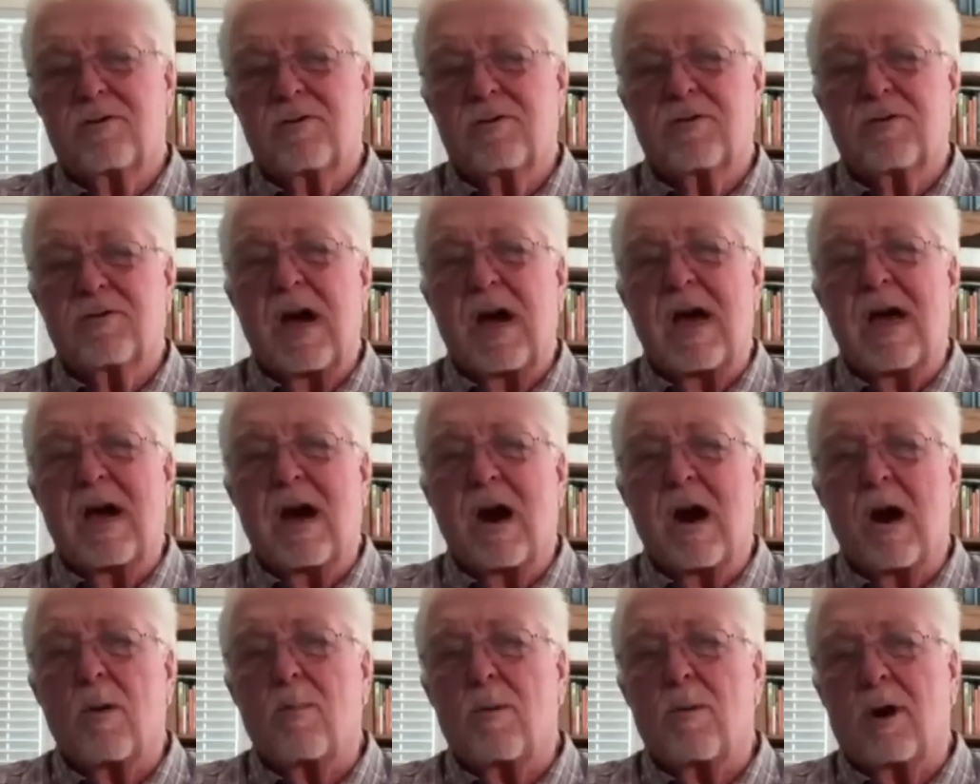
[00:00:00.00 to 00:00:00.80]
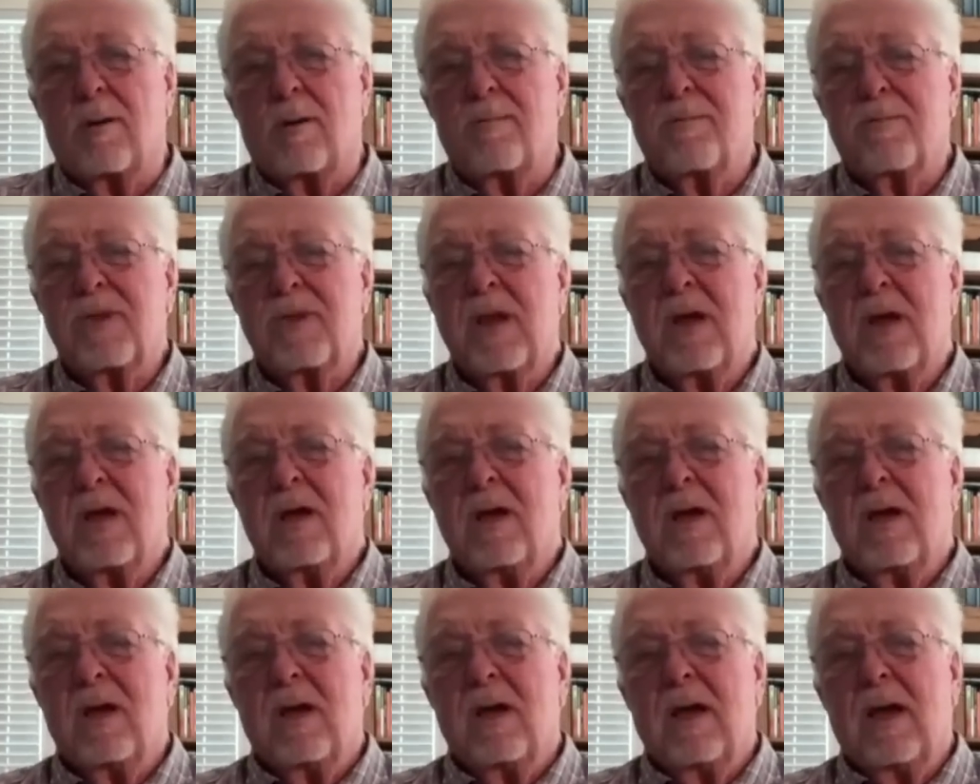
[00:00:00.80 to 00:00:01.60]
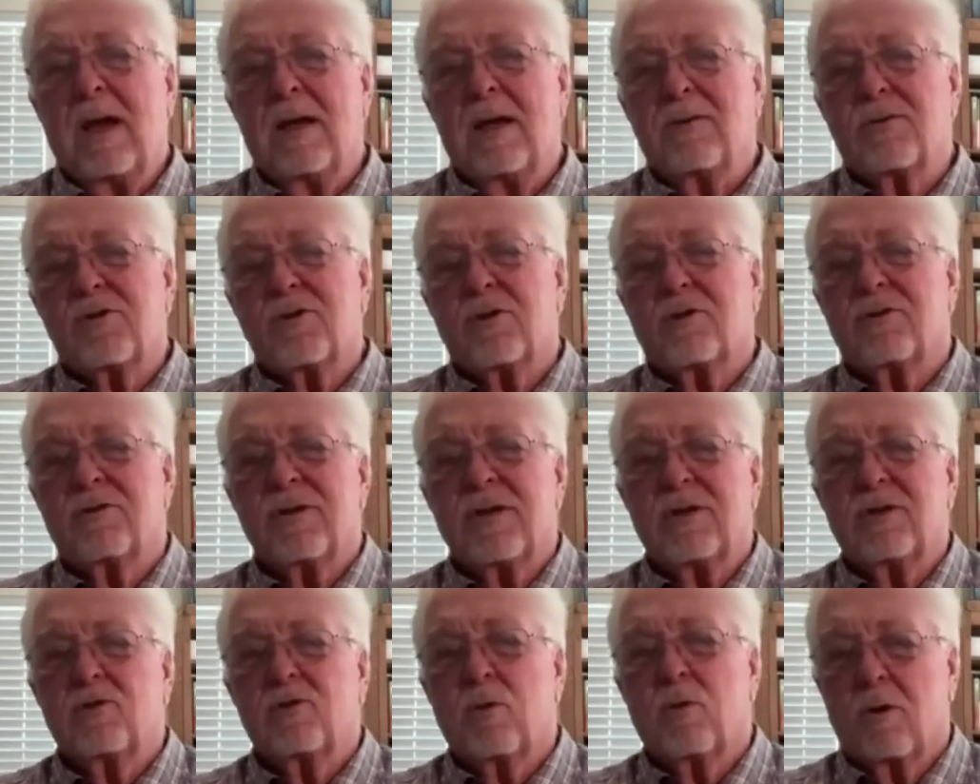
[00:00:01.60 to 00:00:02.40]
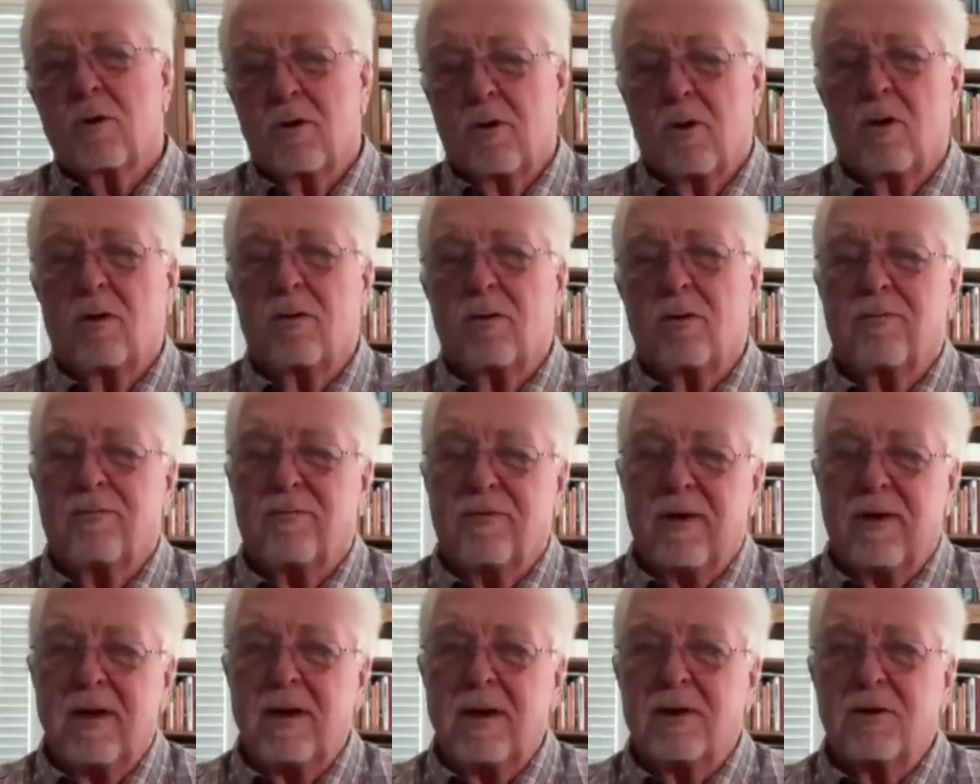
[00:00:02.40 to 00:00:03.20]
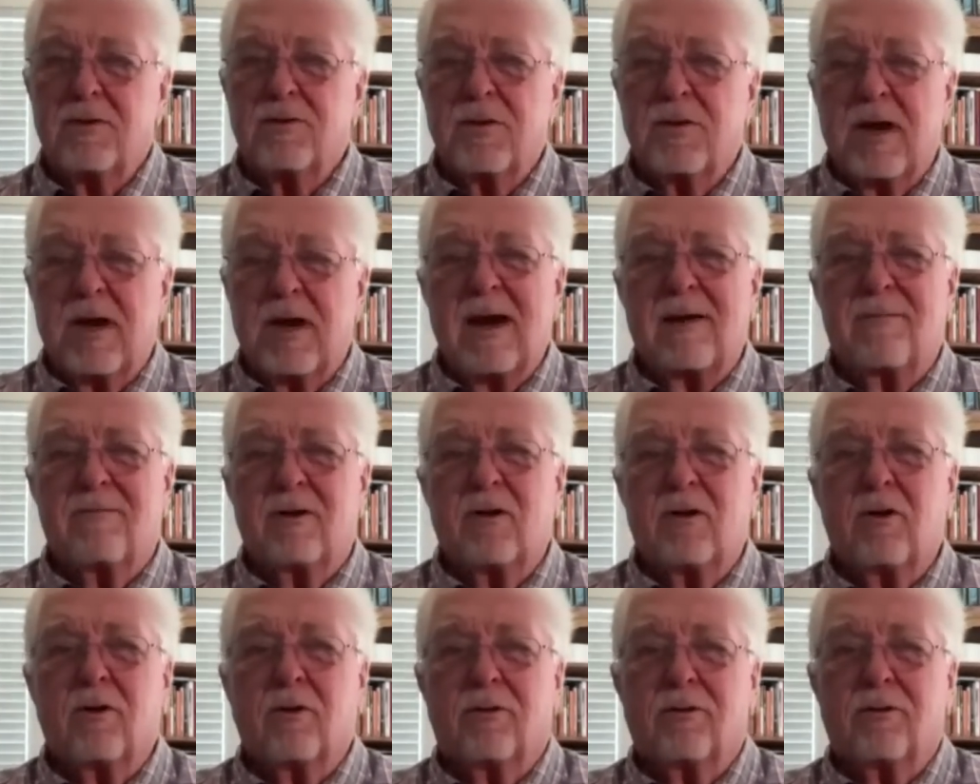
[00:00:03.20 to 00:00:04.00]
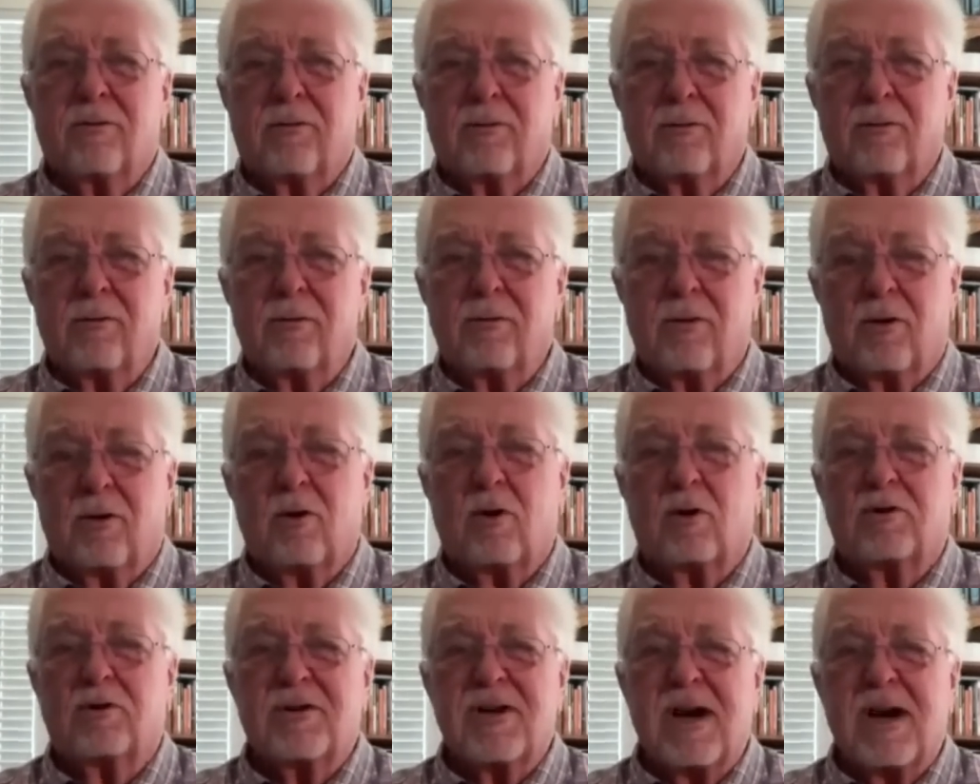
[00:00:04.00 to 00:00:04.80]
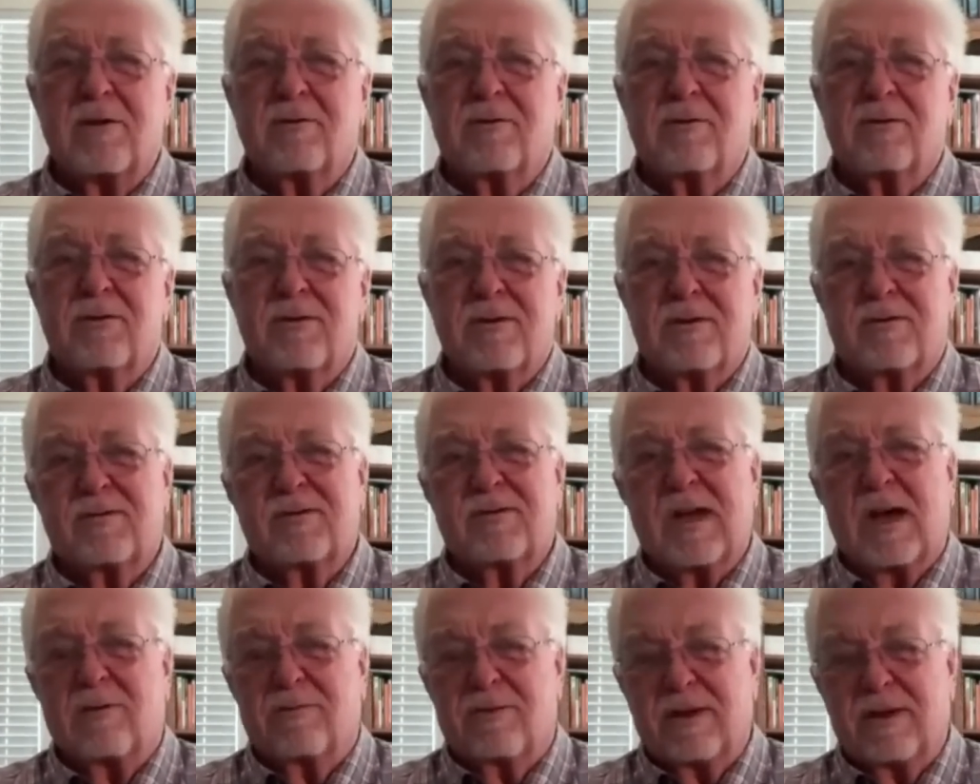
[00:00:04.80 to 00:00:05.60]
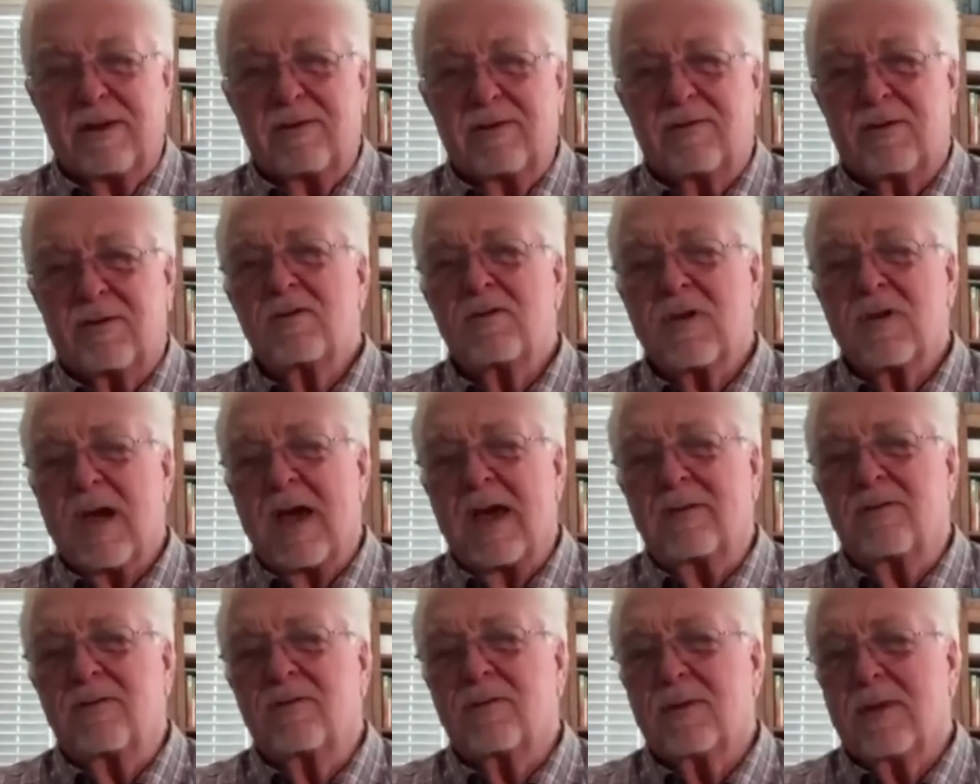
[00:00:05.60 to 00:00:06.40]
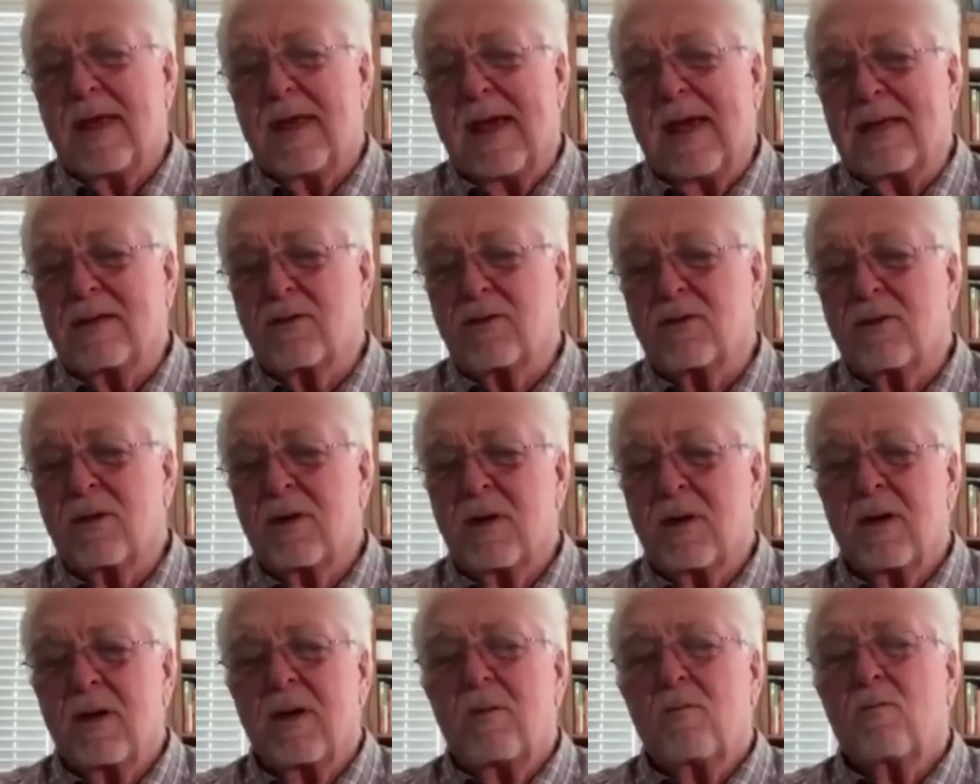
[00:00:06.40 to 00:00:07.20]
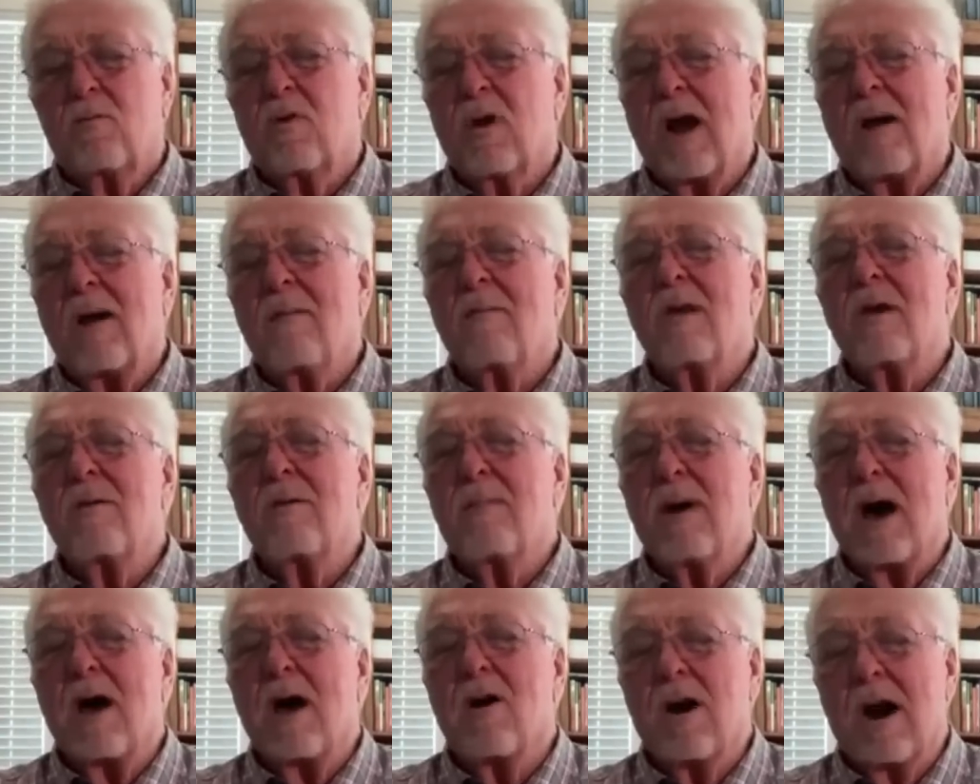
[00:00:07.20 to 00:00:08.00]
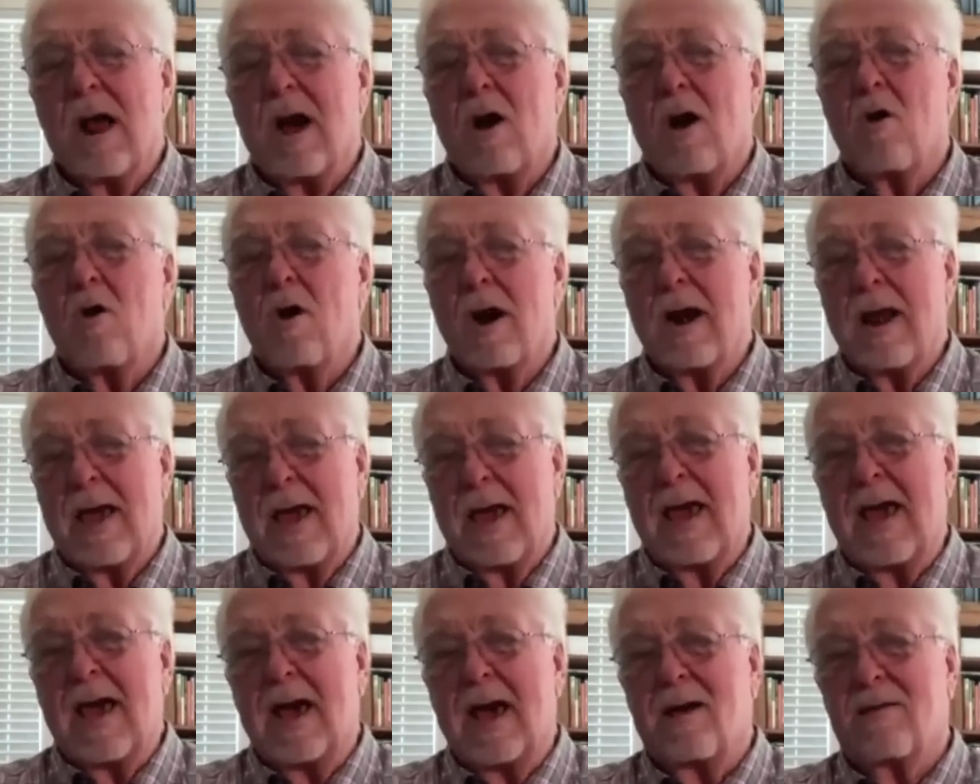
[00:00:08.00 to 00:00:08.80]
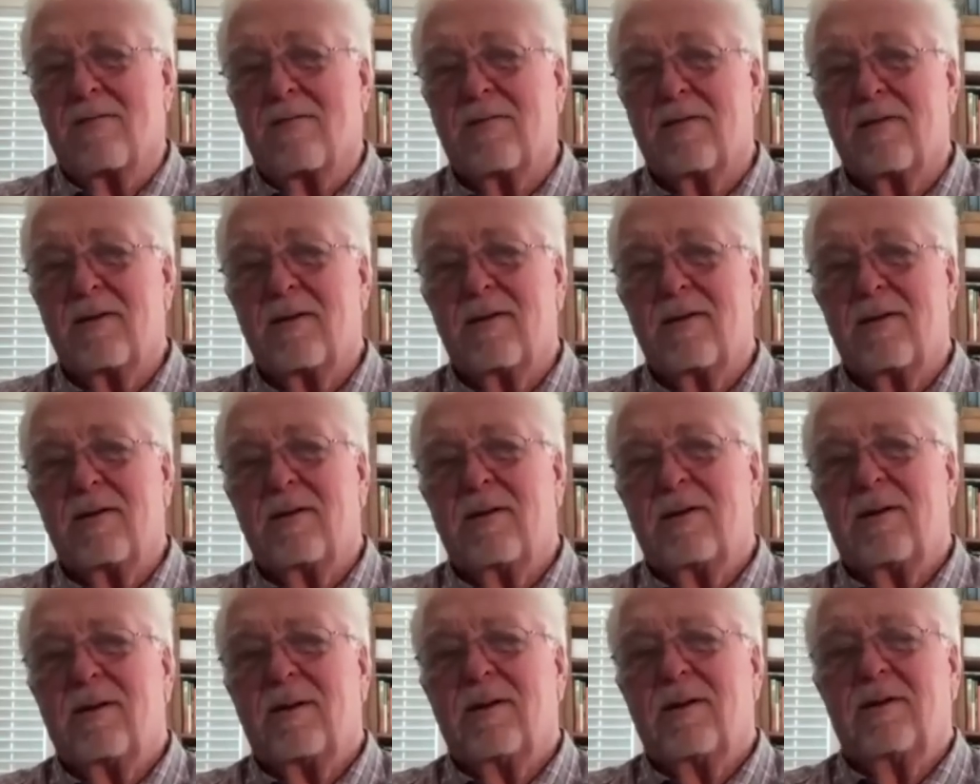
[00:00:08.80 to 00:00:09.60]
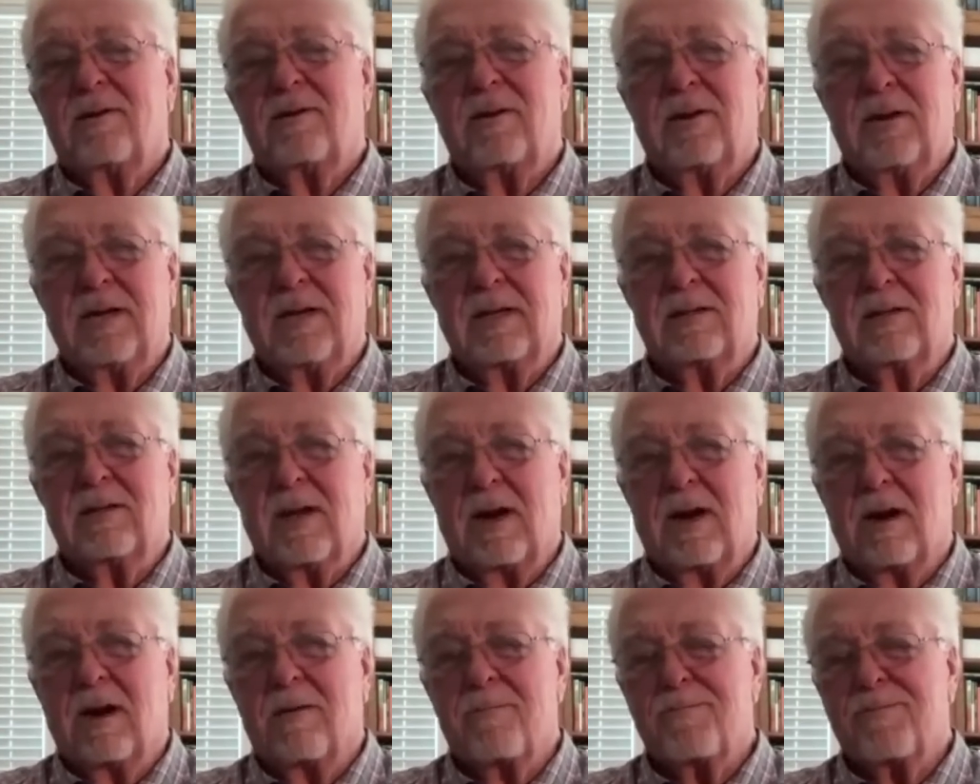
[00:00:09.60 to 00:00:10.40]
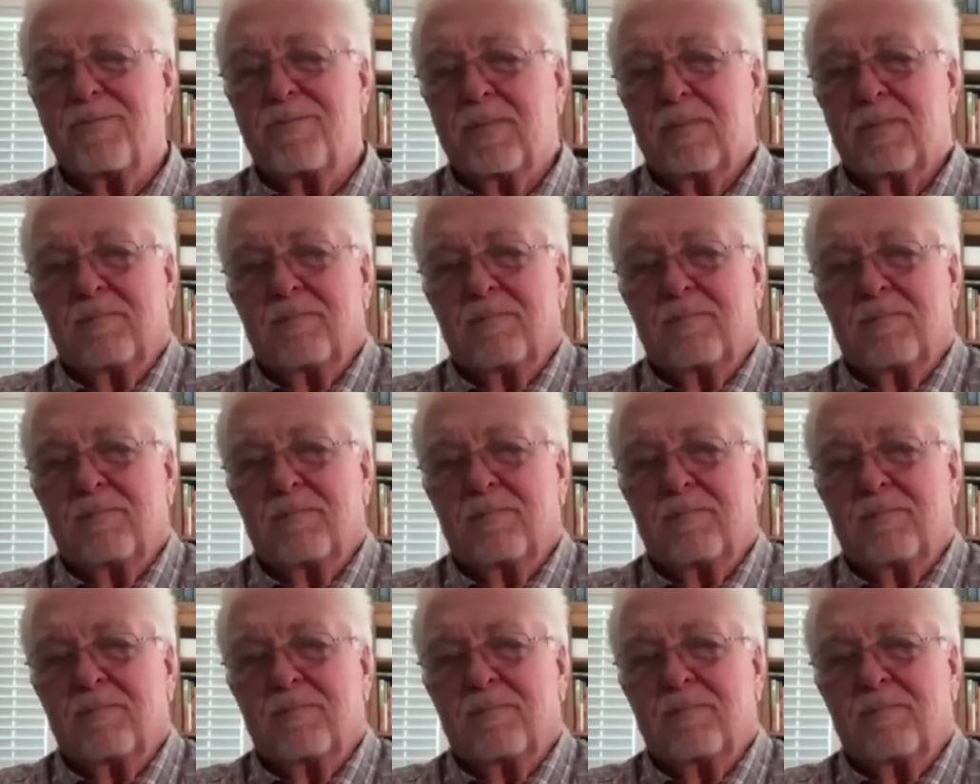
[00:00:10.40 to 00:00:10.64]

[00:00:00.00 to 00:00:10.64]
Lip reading: is Sky Harbor. And so since we're north of Phoenix, you have to go through the whole town to the southeast side. So that's probably about an hour and a half to get there.